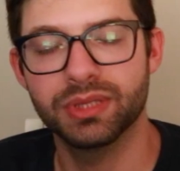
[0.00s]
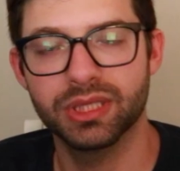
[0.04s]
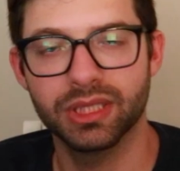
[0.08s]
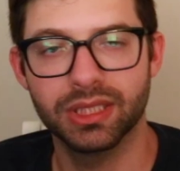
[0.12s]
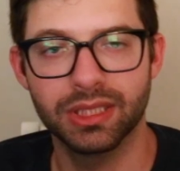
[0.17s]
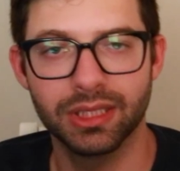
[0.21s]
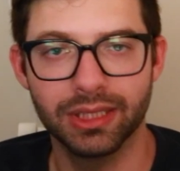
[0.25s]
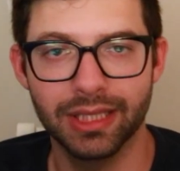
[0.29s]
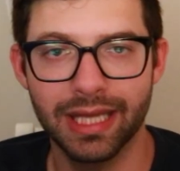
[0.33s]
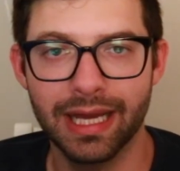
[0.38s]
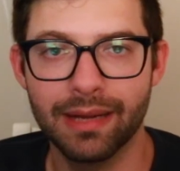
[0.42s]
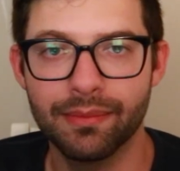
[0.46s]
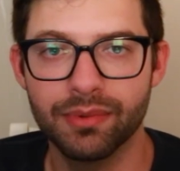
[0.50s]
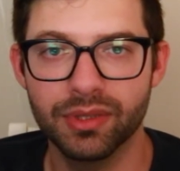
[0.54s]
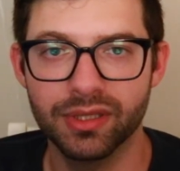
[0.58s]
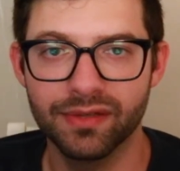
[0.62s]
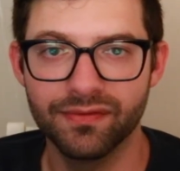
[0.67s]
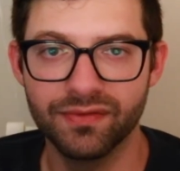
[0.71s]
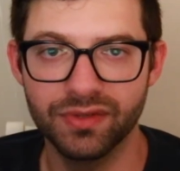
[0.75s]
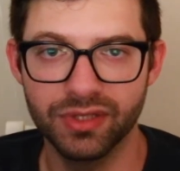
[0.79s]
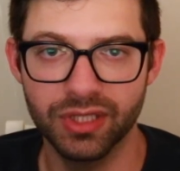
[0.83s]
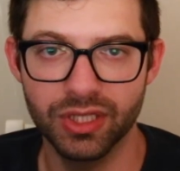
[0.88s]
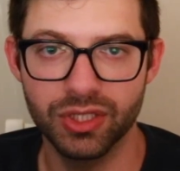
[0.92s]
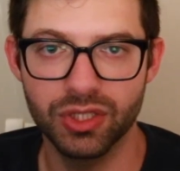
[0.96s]
to
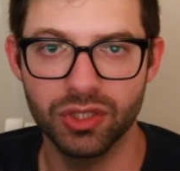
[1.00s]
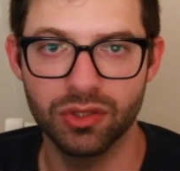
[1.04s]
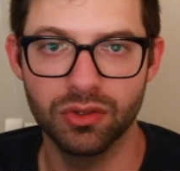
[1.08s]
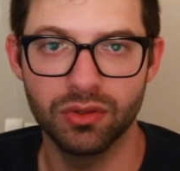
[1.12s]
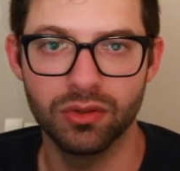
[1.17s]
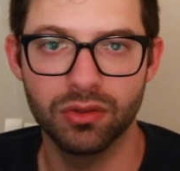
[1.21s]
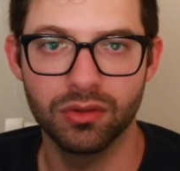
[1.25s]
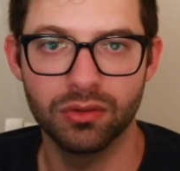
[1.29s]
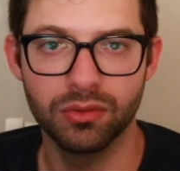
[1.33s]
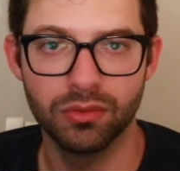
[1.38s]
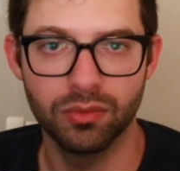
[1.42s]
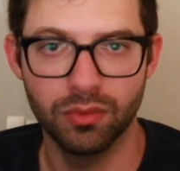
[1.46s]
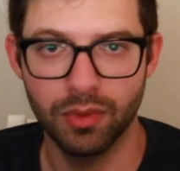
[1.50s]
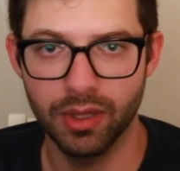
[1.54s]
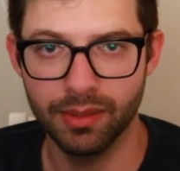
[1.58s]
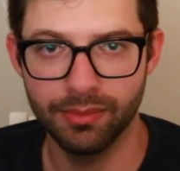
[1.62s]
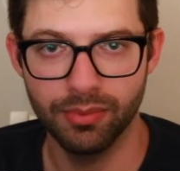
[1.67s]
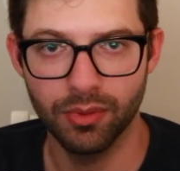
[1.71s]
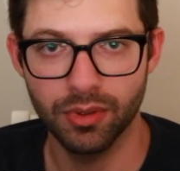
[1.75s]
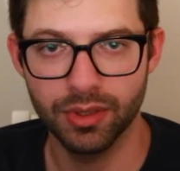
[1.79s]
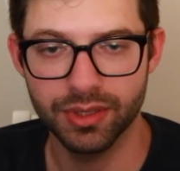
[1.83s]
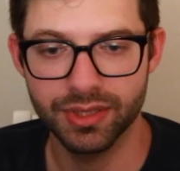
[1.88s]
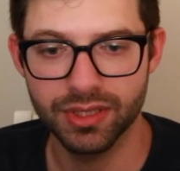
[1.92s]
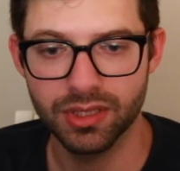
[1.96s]
collaborative digital
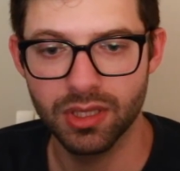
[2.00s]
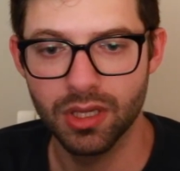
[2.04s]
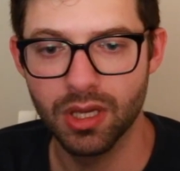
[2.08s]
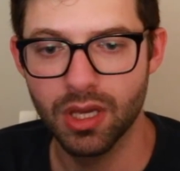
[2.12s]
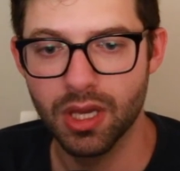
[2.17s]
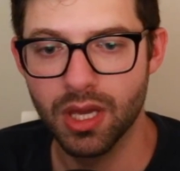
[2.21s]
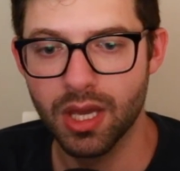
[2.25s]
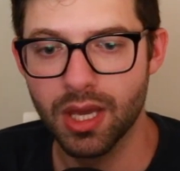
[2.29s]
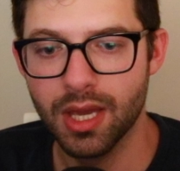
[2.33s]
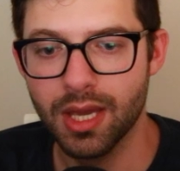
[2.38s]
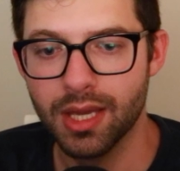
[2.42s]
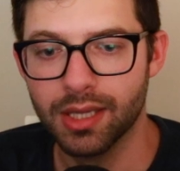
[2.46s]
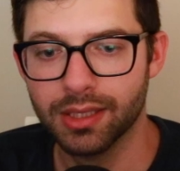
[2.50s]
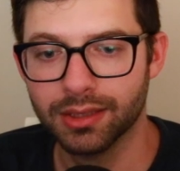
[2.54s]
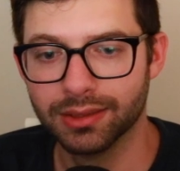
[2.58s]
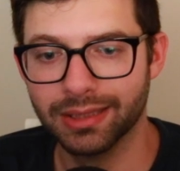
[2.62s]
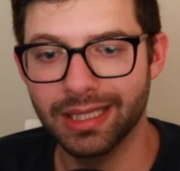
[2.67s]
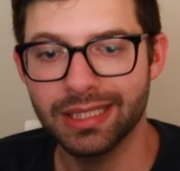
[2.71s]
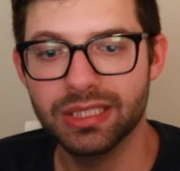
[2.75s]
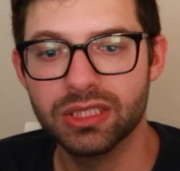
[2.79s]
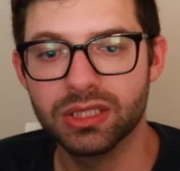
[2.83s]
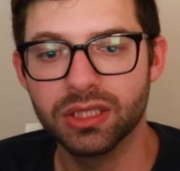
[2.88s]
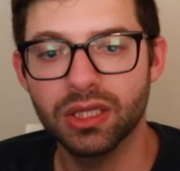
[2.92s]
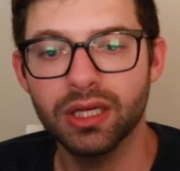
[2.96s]
whiteboards.
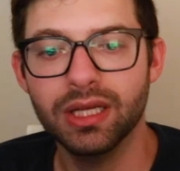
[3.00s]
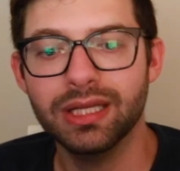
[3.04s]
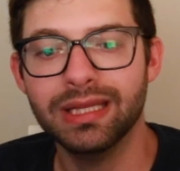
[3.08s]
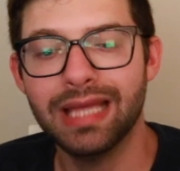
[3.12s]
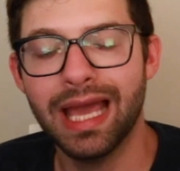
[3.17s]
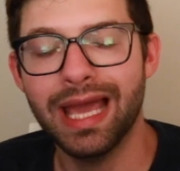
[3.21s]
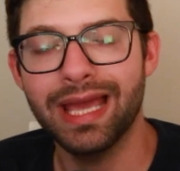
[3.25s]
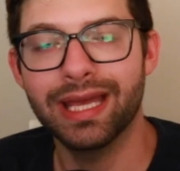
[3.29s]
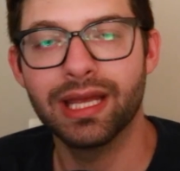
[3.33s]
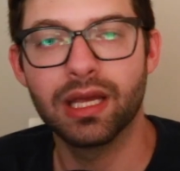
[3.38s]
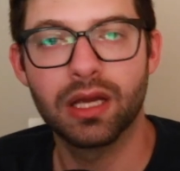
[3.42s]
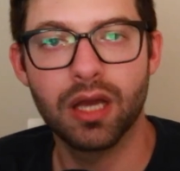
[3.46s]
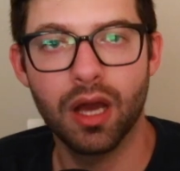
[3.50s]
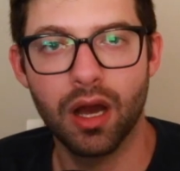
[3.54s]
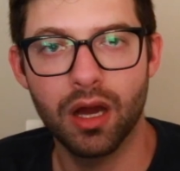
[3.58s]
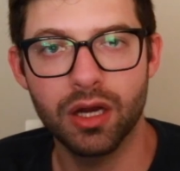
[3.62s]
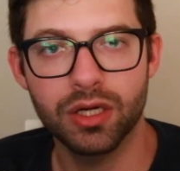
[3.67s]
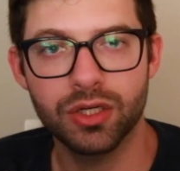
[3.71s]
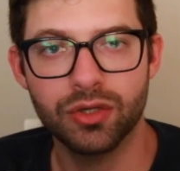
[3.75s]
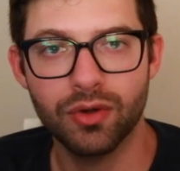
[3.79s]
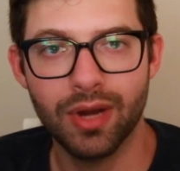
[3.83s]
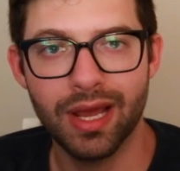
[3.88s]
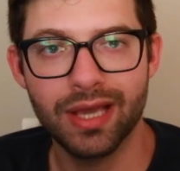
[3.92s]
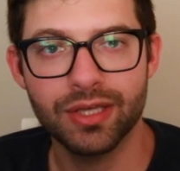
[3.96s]
Let's look at that in
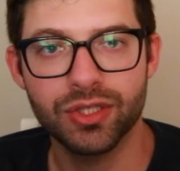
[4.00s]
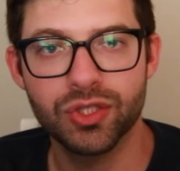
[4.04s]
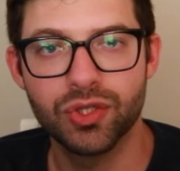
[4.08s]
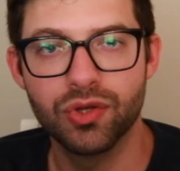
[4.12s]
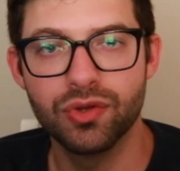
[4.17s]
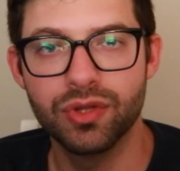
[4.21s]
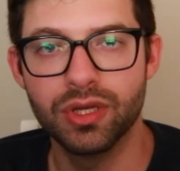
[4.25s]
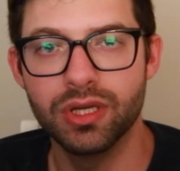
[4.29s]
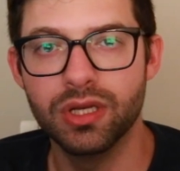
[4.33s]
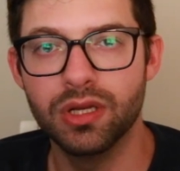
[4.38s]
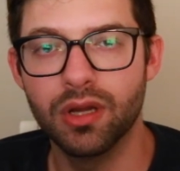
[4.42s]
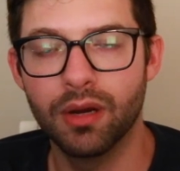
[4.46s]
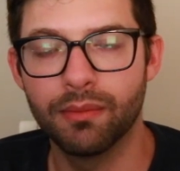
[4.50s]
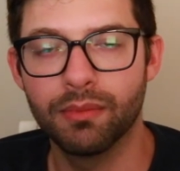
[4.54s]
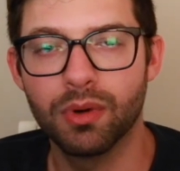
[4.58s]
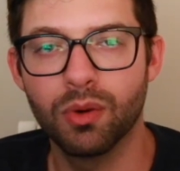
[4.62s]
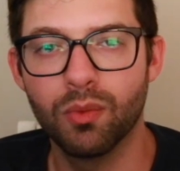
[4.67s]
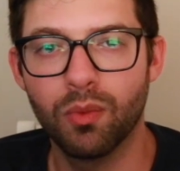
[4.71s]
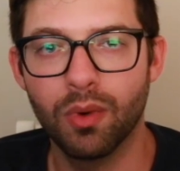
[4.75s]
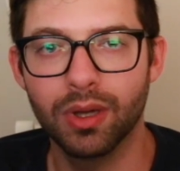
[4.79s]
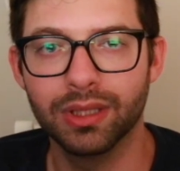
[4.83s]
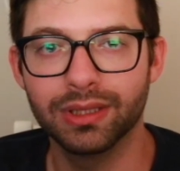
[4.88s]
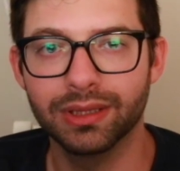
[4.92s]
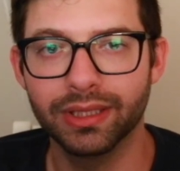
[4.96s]
contrast to the number
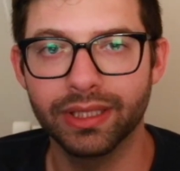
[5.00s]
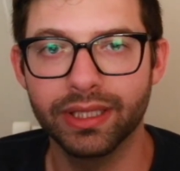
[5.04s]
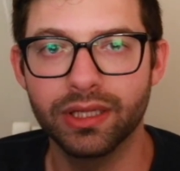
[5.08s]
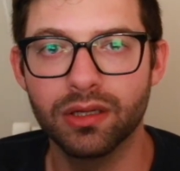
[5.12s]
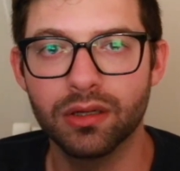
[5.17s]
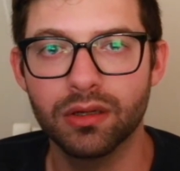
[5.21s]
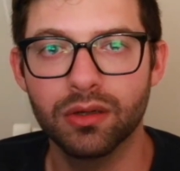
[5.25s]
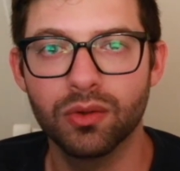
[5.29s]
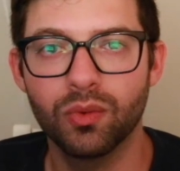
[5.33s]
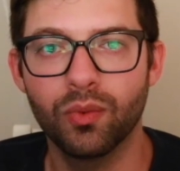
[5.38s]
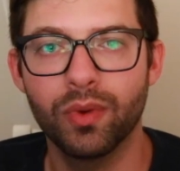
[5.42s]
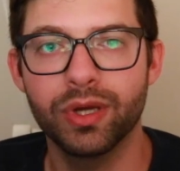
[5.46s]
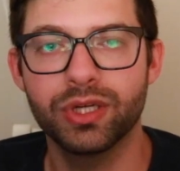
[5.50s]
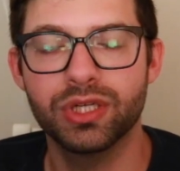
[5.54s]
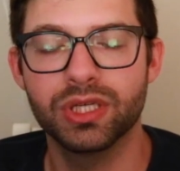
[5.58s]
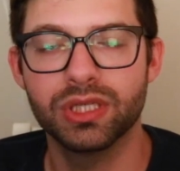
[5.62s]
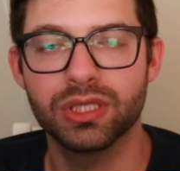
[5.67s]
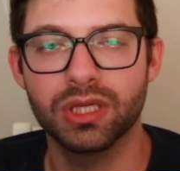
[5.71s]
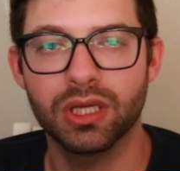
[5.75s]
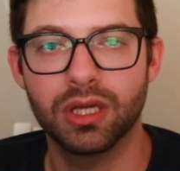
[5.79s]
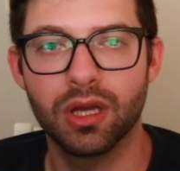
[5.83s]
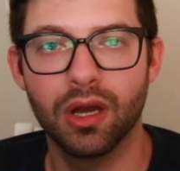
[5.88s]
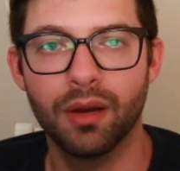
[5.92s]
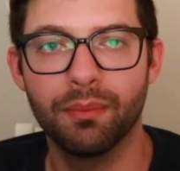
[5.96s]
one leader, which is
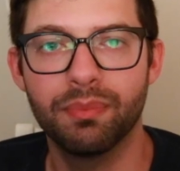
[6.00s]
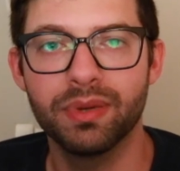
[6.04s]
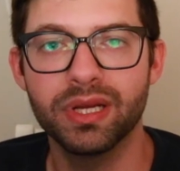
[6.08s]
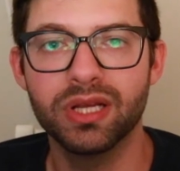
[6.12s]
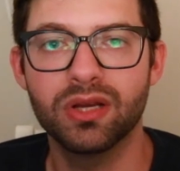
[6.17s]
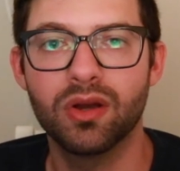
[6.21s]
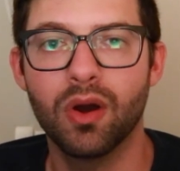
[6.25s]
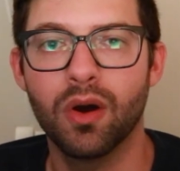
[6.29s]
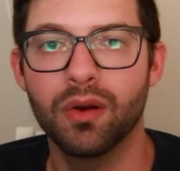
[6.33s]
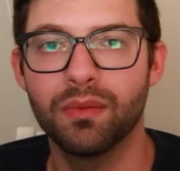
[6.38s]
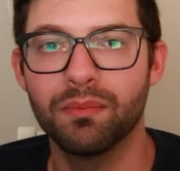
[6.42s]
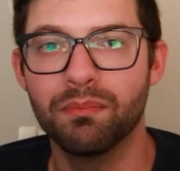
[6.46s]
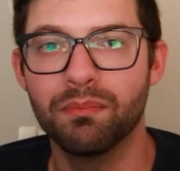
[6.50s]
a company called